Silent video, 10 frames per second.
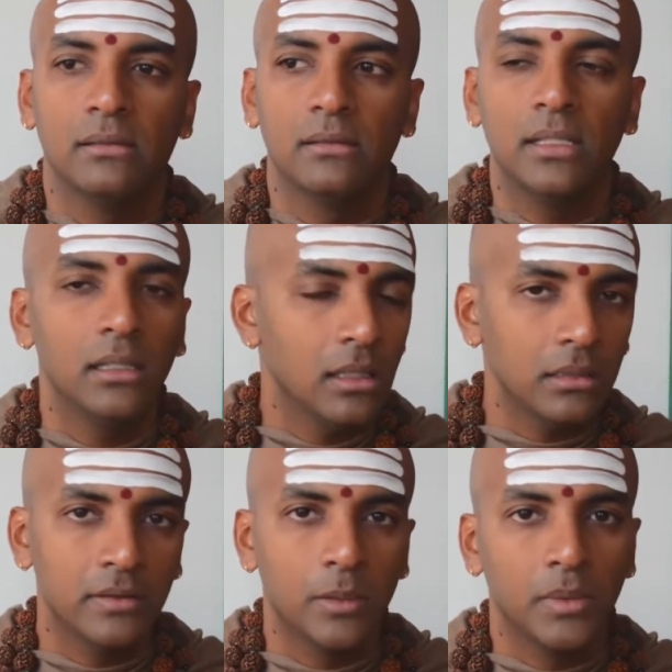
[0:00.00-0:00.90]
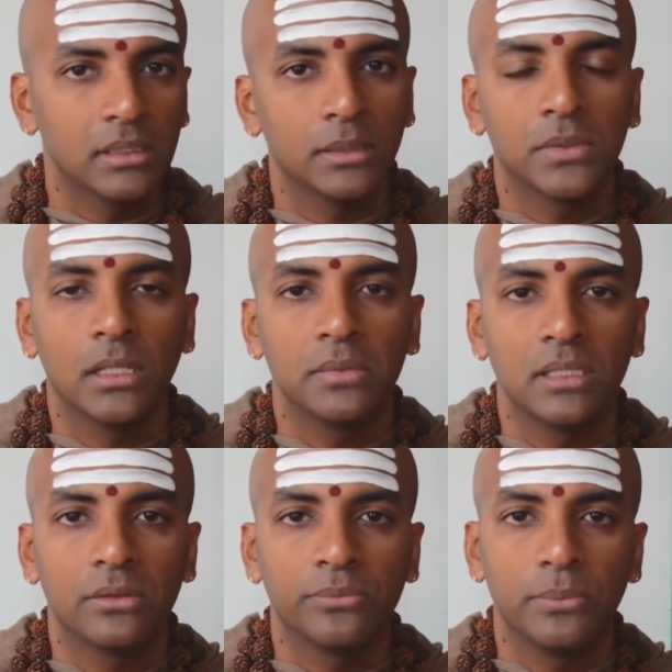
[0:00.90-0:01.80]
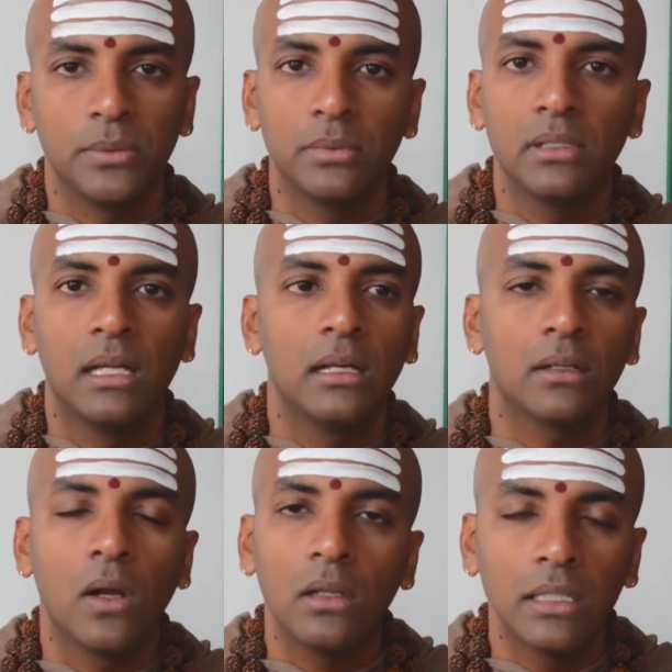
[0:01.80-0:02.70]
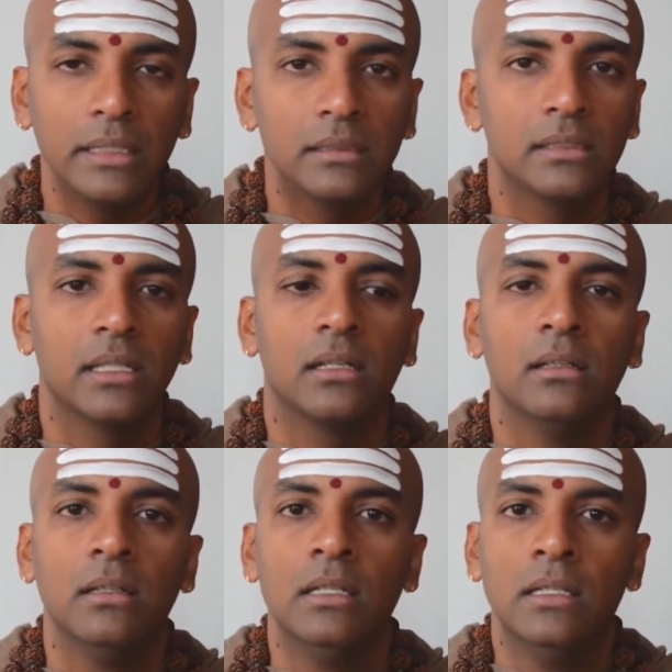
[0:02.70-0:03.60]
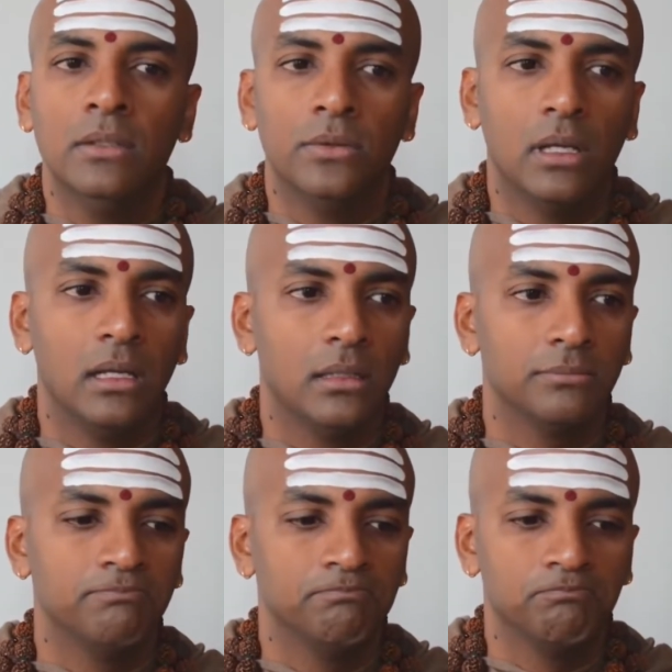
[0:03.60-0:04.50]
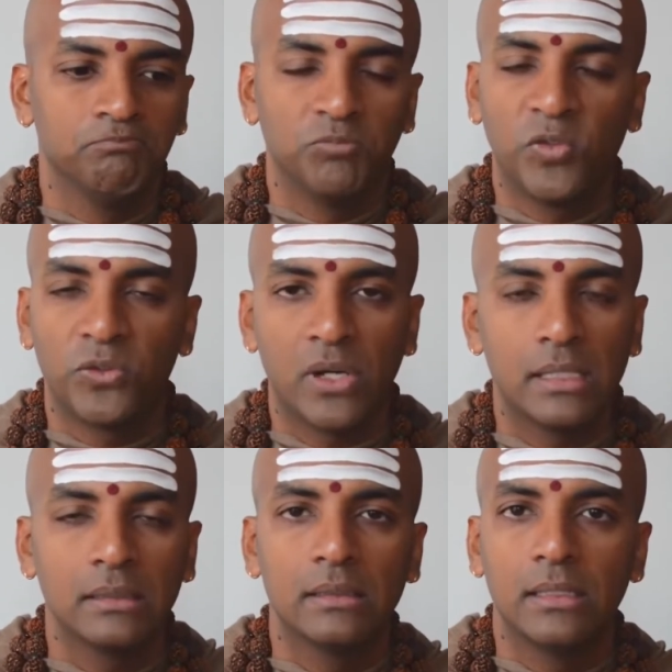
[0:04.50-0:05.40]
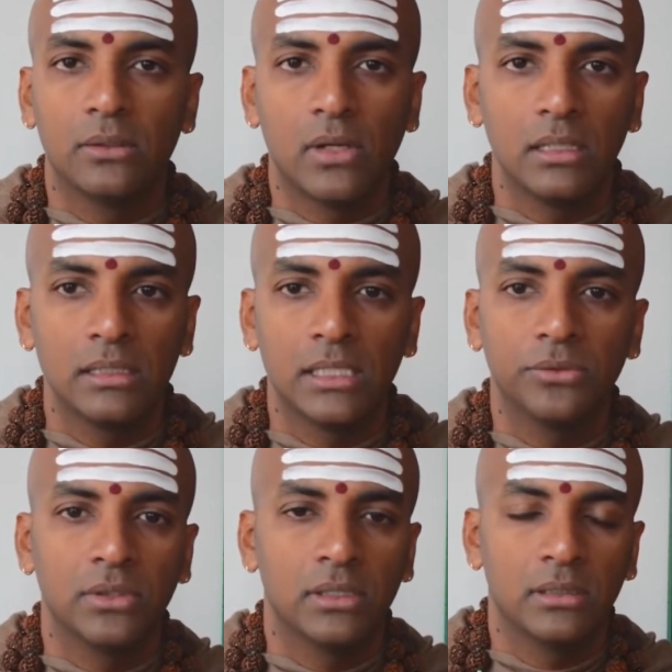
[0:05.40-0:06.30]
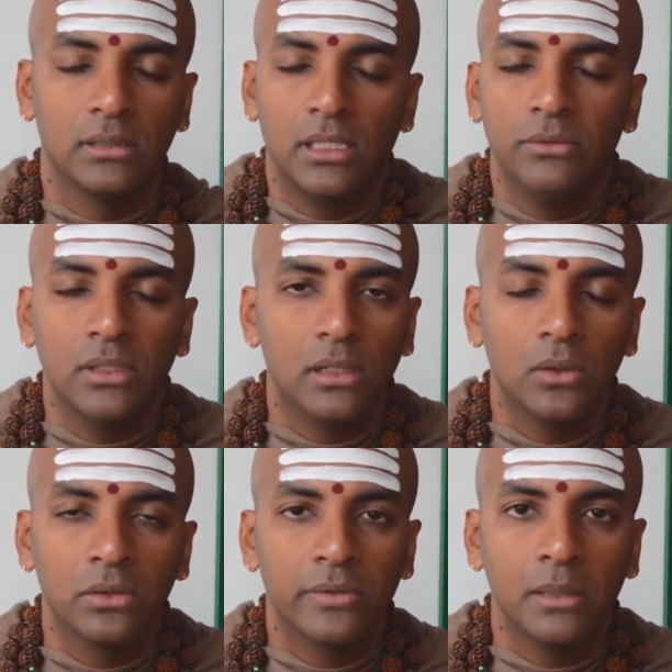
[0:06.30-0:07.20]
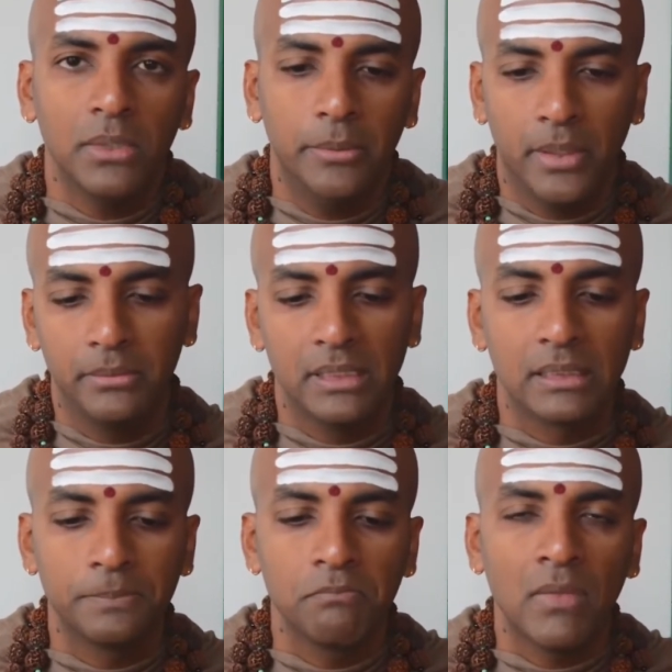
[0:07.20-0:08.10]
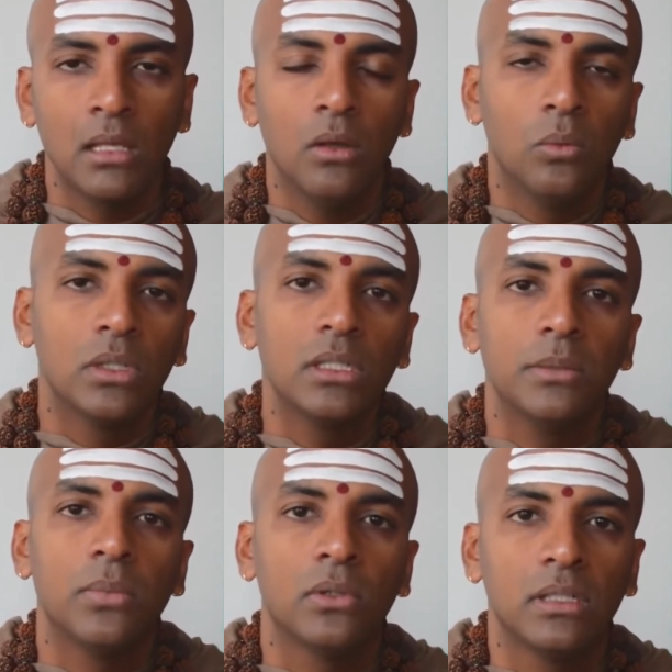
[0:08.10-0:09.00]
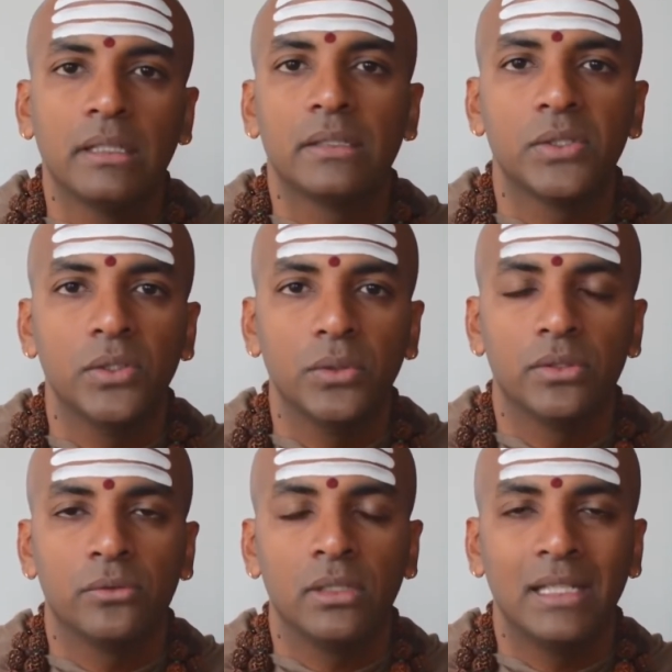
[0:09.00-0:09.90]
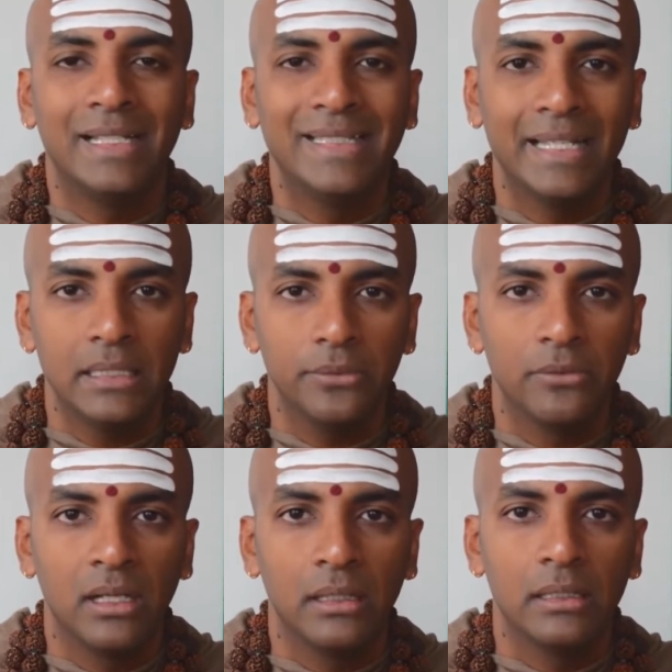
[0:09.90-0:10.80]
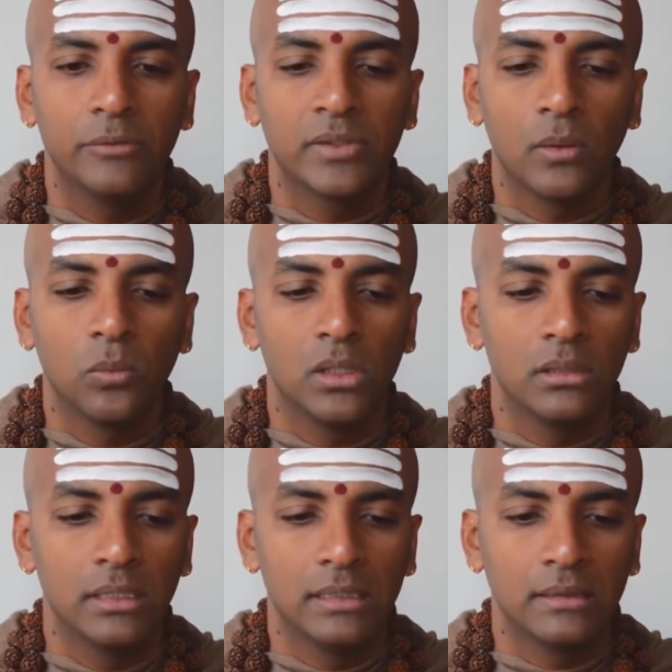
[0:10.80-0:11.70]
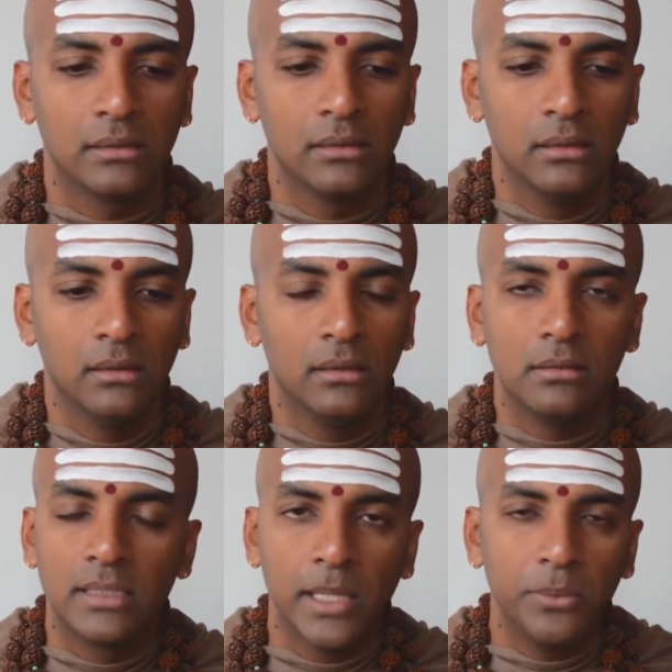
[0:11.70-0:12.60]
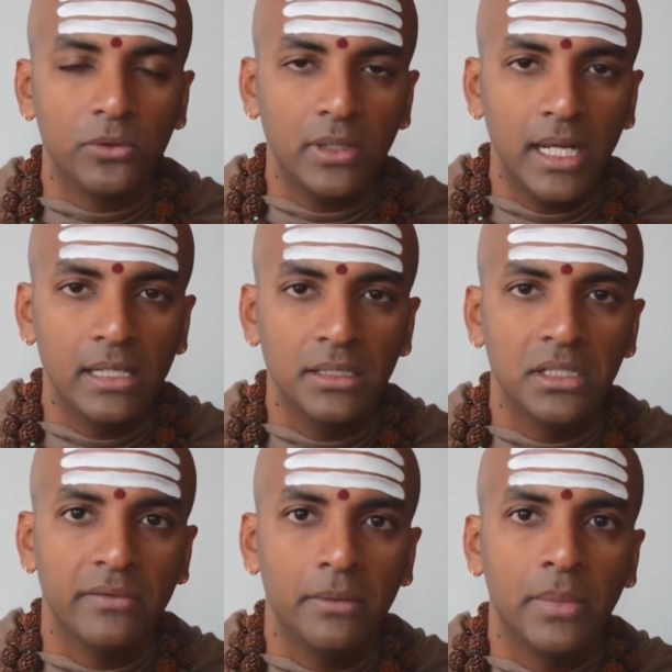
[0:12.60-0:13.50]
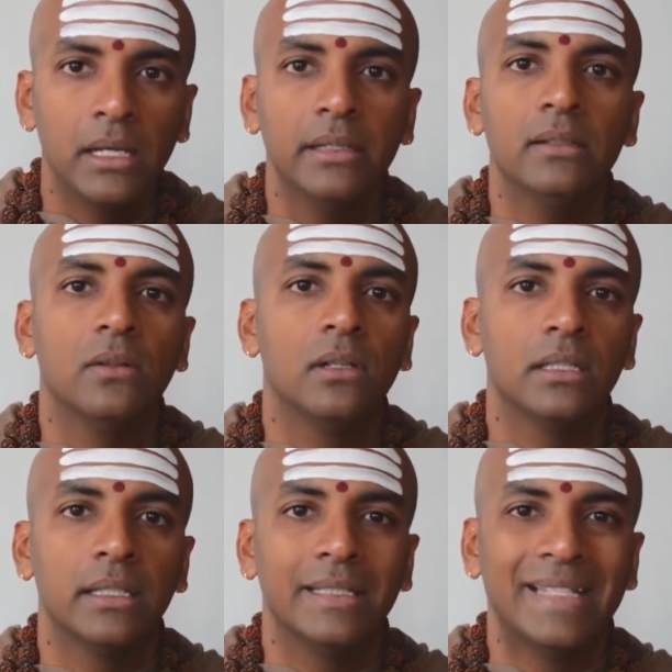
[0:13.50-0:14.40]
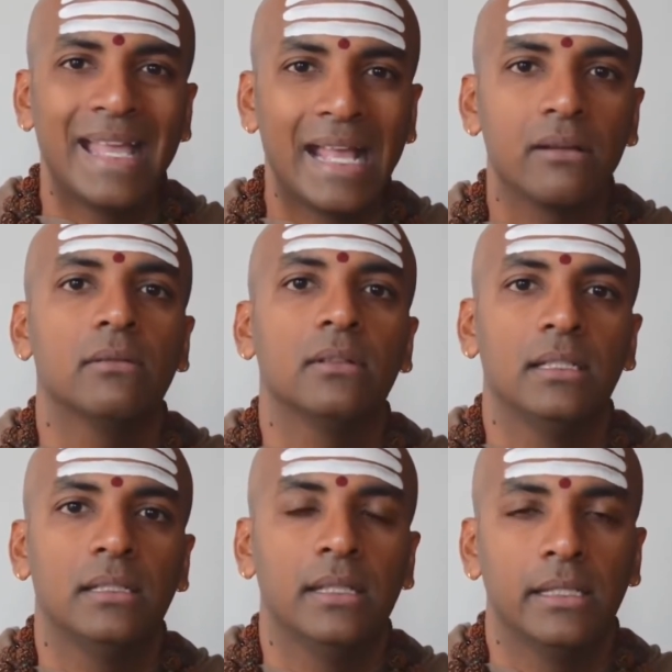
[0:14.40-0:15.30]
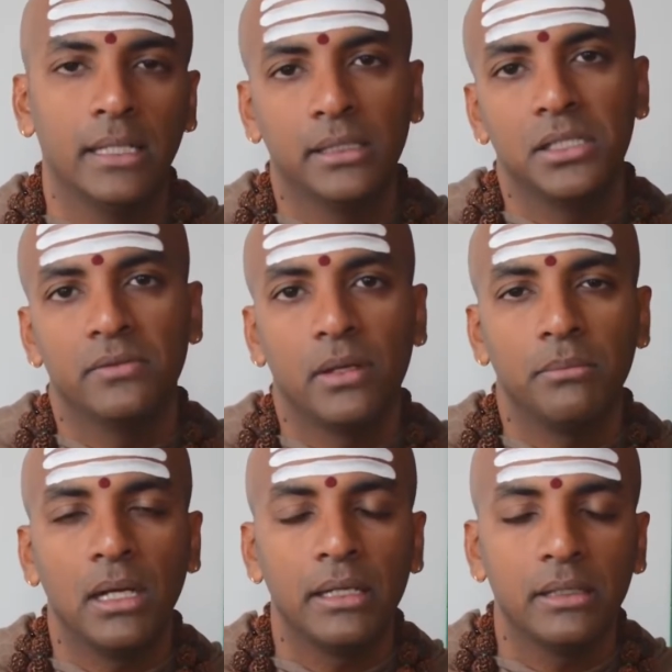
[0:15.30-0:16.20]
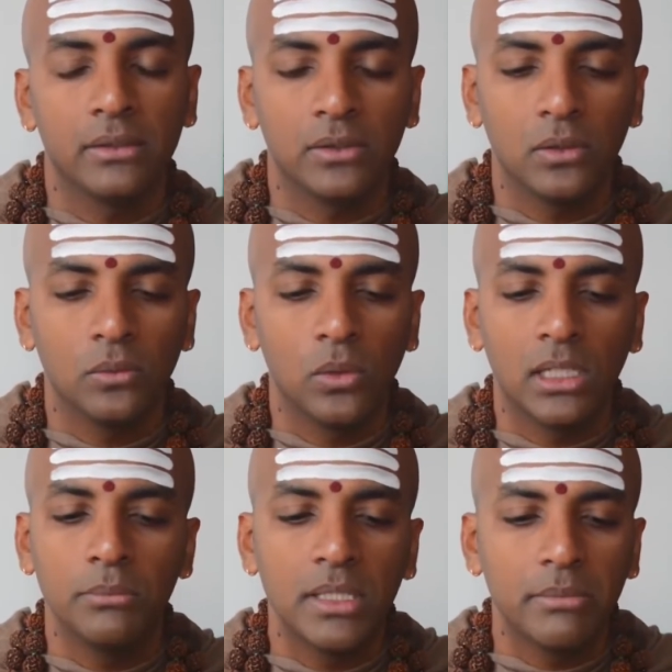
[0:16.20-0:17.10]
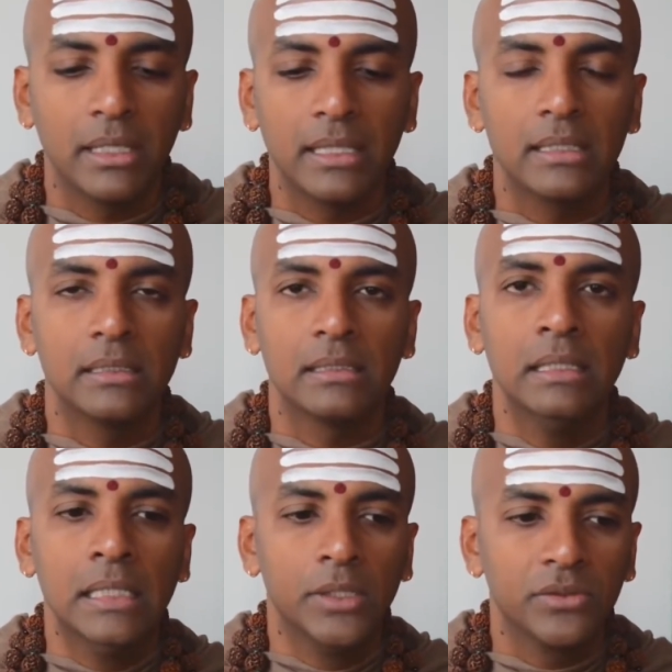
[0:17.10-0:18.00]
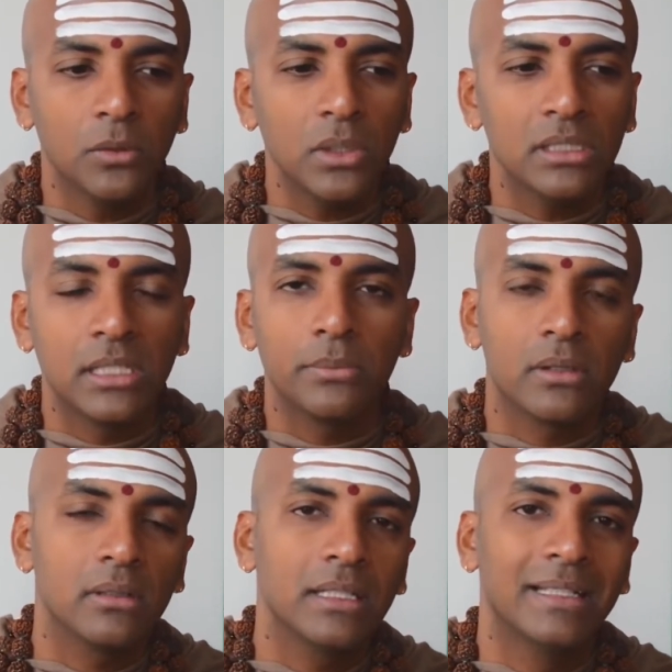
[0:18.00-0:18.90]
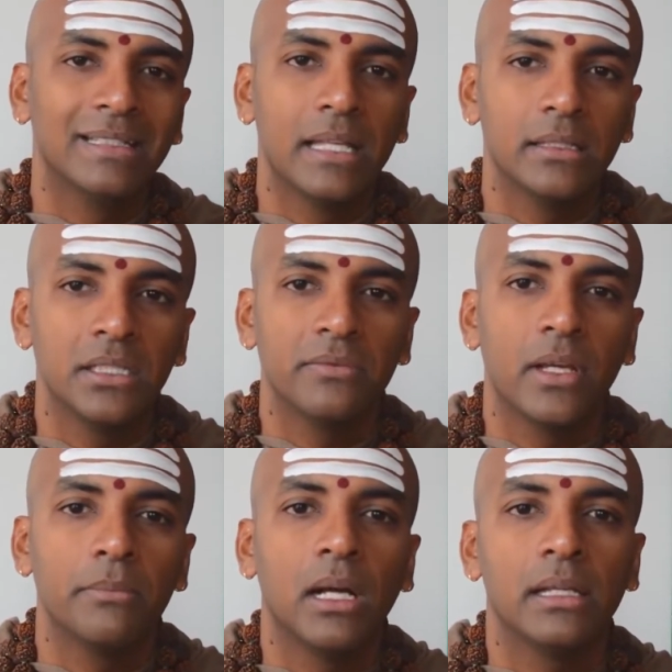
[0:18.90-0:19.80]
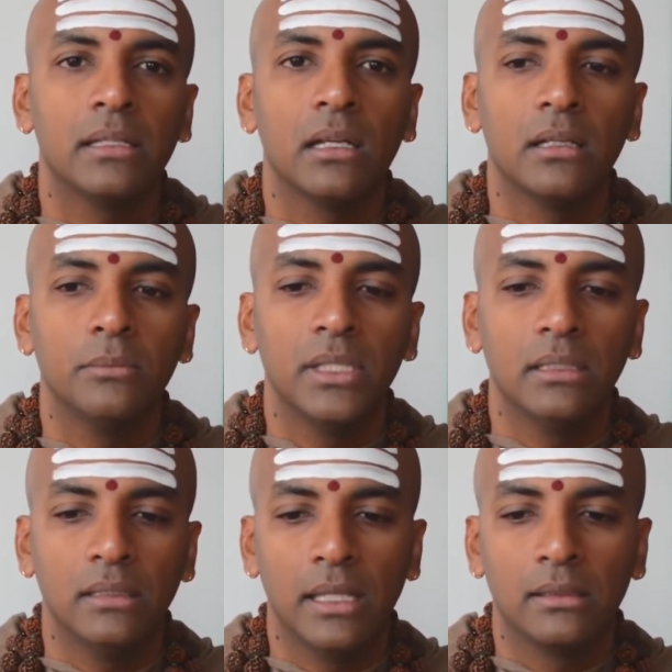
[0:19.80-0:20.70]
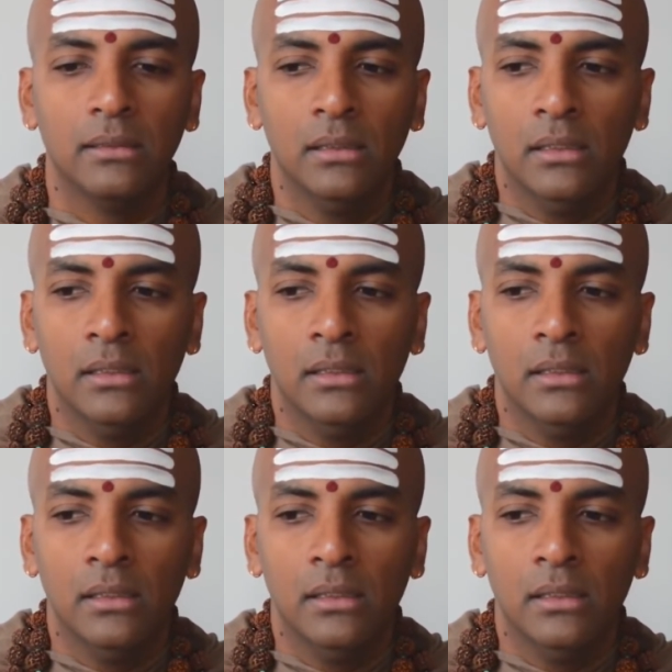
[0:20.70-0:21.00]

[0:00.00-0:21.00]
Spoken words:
And there are a lot of them, and sometimes these people are colleagues, they're friends, they're relatives, even close family members. One of the important things to do is really identify if someone is a temporary energy vampire or are they inherently an energy vampire. So what I mean by that is someone is temporarily an energy vampire. I mean that